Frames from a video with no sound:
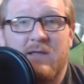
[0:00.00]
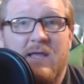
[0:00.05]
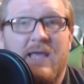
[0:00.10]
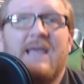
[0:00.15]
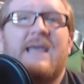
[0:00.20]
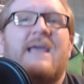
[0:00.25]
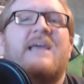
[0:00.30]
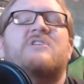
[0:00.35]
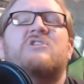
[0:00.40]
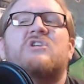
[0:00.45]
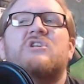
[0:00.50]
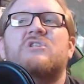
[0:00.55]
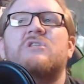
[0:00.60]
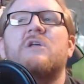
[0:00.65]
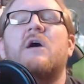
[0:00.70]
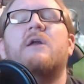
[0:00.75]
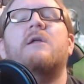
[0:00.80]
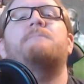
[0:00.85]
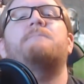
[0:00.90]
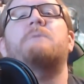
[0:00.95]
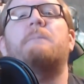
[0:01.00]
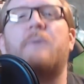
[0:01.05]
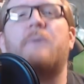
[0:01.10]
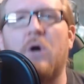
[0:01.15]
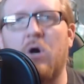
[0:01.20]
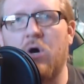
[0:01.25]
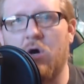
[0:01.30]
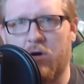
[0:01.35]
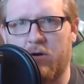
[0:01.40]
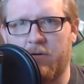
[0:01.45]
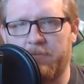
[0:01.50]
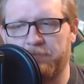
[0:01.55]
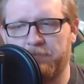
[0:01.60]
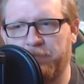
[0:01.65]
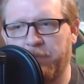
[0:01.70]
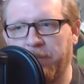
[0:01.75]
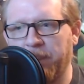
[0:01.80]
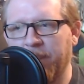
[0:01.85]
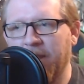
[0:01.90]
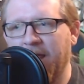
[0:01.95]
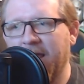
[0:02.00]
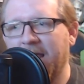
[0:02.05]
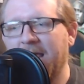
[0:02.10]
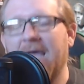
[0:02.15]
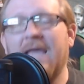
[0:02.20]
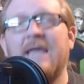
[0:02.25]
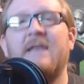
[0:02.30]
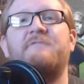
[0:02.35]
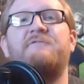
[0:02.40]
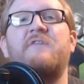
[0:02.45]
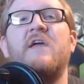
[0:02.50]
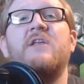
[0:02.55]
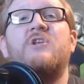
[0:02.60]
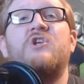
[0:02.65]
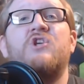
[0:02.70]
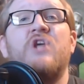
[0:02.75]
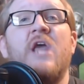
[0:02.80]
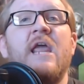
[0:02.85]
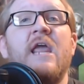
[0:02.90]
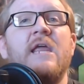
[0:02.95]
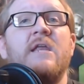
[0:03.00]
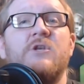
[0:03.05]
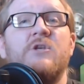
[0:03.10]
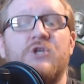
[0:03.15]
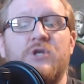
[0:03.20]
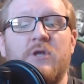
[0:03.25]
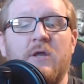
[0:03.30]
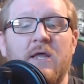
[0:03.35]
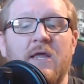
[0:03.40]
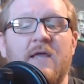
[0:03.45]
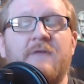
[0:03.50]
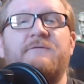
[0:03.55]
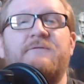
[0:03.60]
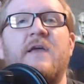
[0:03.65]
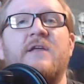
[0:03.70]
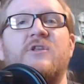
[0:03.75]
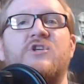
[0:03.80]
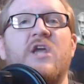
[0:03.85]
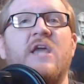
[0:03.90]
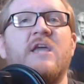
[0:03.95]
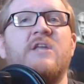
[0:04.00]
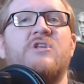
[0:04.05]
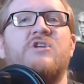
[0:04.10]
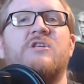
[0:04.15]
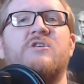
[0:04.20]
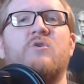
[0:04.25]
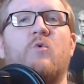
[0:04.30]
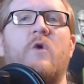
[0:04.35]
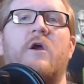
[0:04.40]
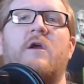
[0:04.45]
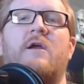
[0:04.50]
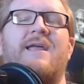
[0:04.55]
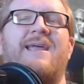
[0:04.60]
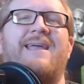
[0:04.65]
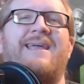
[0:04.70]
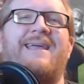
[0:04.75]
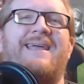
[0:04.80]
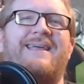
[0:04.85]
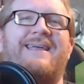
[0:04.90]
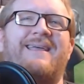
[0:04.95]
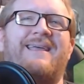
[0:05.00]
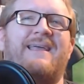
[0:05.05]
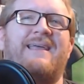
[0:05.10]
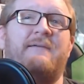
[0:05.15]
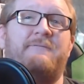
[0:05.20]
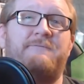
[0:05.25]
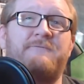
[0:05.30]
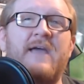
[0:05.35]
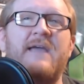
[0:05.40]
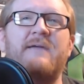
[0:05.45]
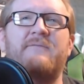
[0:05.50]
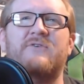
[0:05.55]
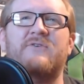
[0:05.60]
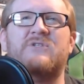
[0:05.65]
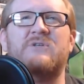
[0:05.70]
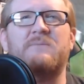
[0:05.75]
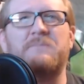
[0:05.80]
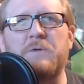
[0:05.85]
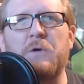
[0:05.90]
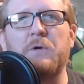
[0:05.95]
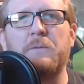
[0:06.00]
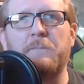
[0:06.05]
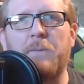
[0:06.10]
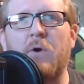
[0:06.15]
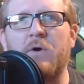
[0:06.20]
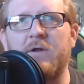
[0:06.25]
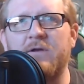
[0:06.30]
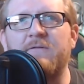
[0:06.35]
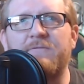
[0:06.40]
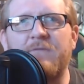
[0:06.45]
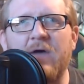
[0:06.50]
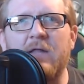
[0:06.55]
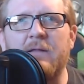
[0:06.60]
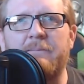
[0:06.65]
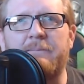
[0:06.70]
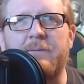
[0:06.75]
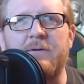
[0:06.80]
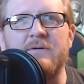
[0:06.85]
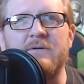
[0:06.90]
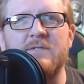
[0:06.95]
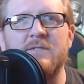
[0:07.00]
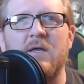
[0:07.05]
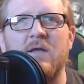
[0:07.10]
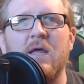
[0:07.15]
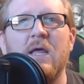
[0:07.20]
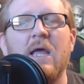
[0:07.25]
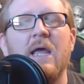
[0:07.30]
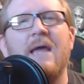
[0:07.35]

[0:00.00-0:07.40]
it's just not up to par. And if they change it to where it favors some third-party developers,